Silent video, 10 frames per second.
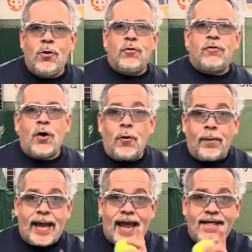So,
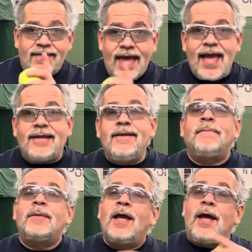and then
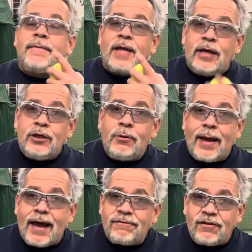you
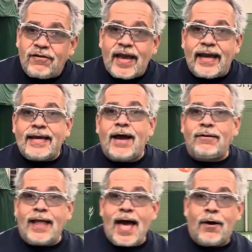have to say it out
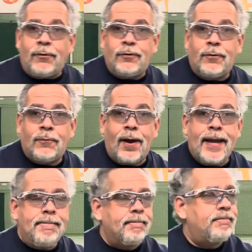loud, right?